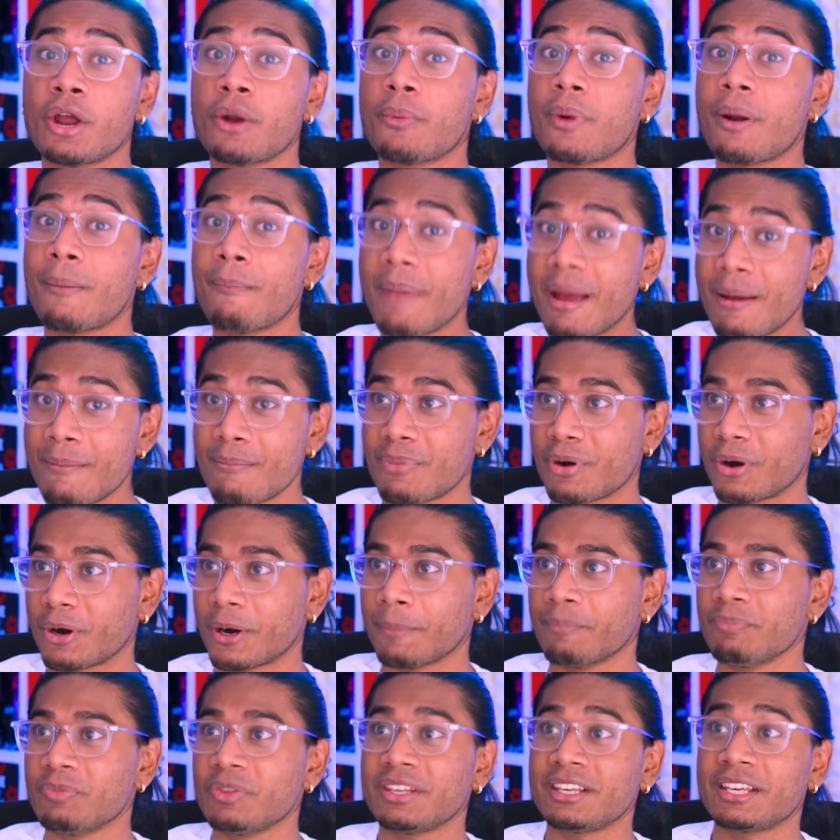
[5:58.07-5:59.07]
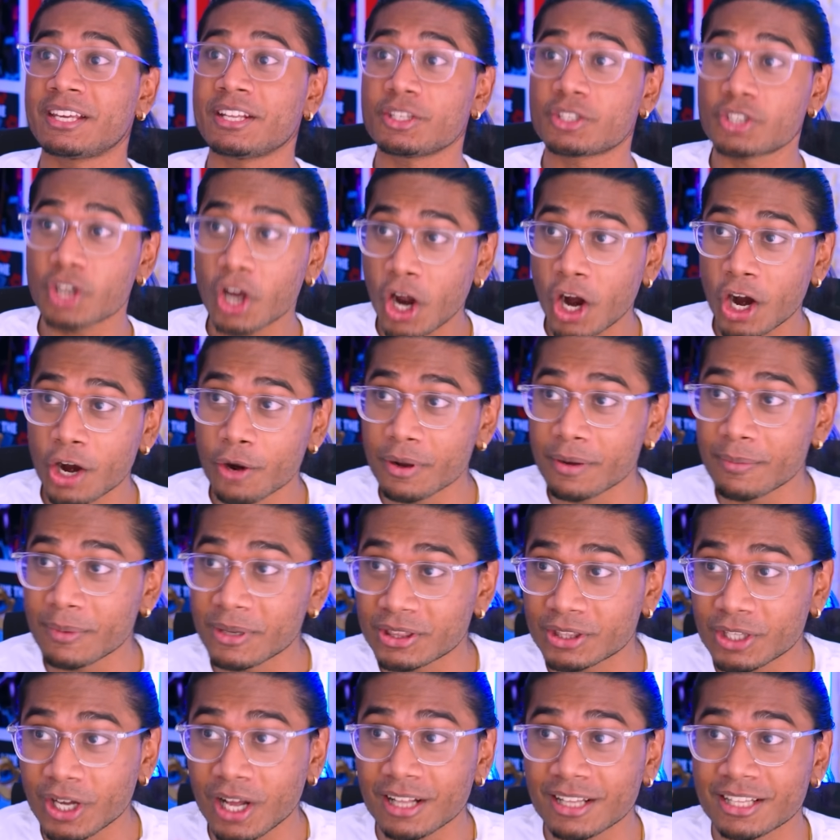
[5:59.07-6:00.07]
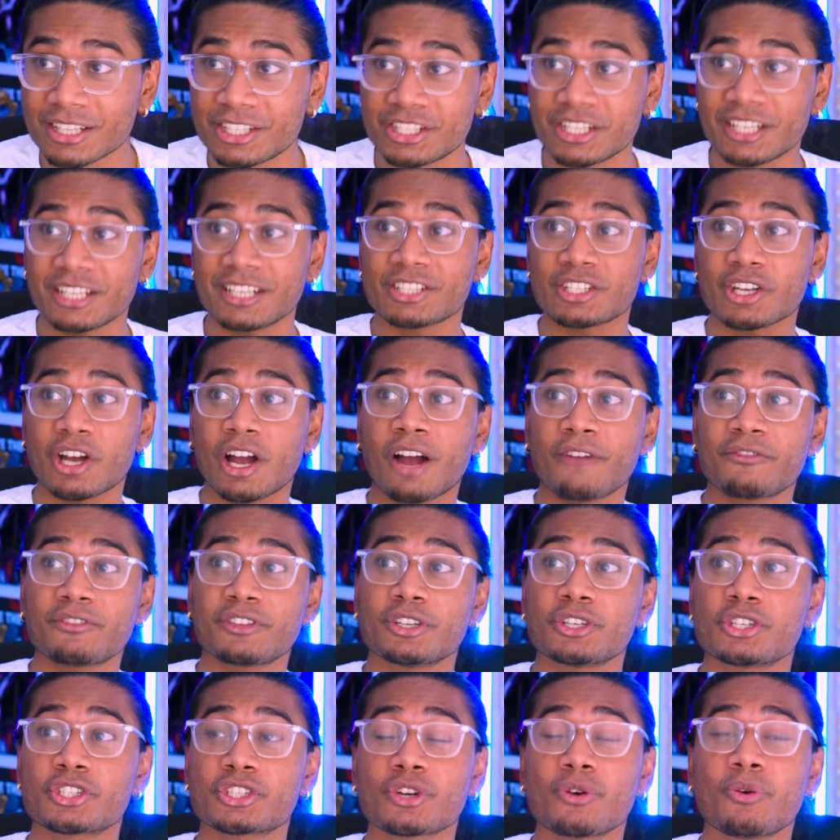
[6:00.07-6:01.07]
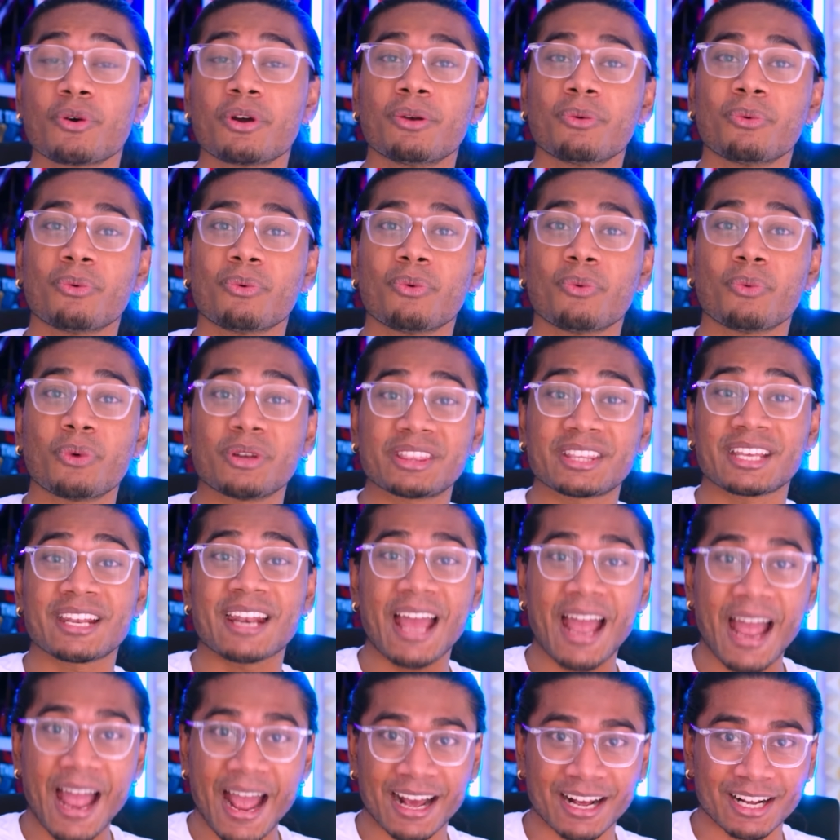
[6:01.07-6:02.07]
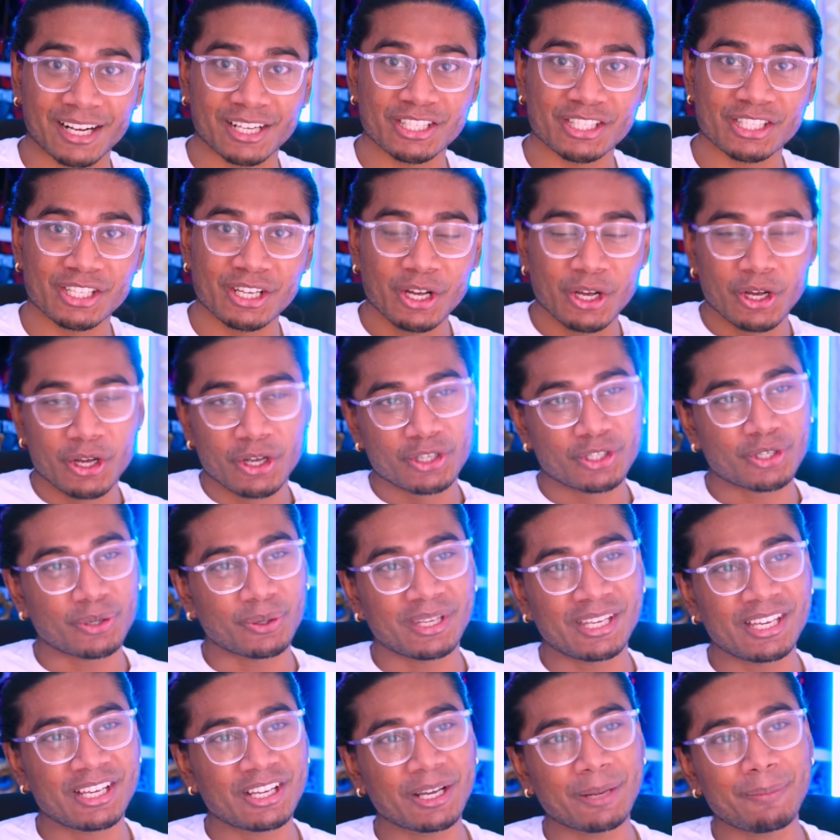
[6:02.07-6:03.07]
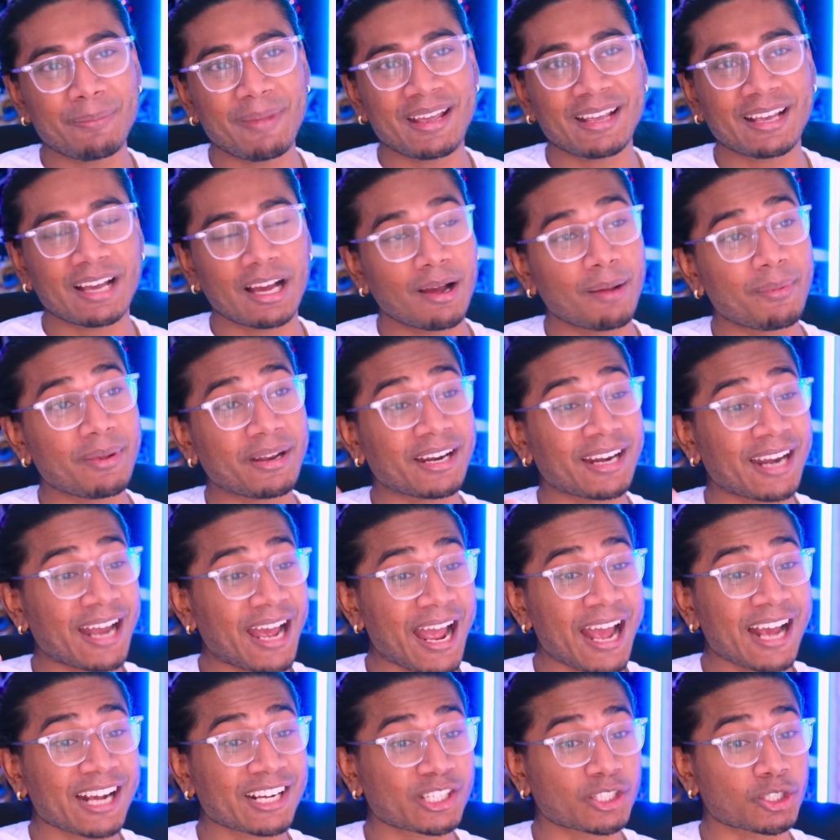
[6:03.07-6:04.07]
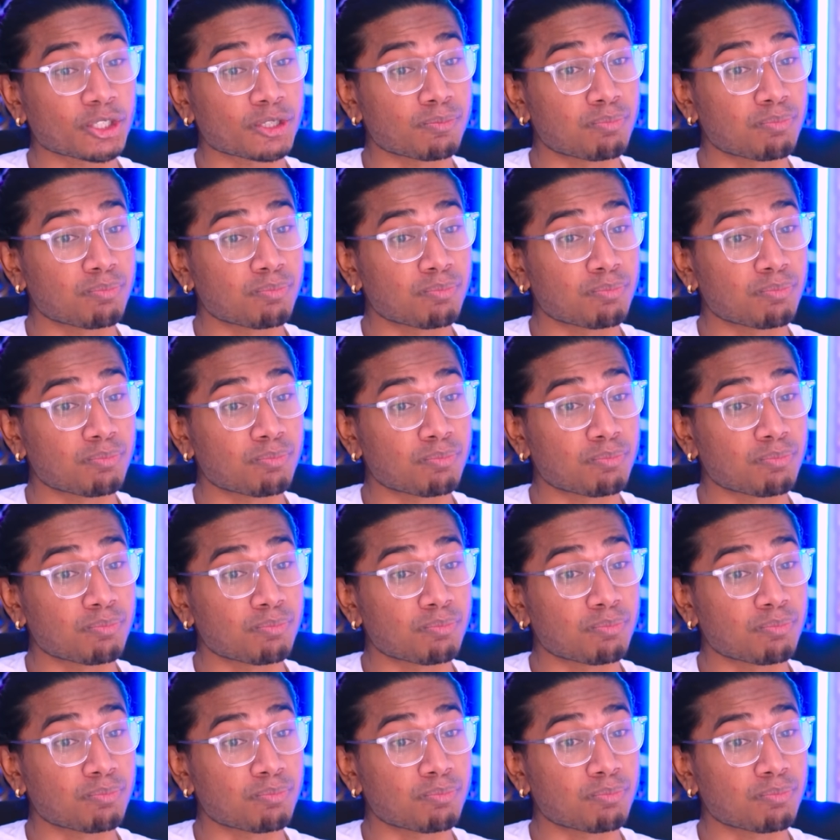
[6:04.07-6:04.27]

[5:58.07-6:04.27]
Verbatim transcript: Remember, Kintaro in mythology is often shown with an axe. So he could make, I mean, an axe is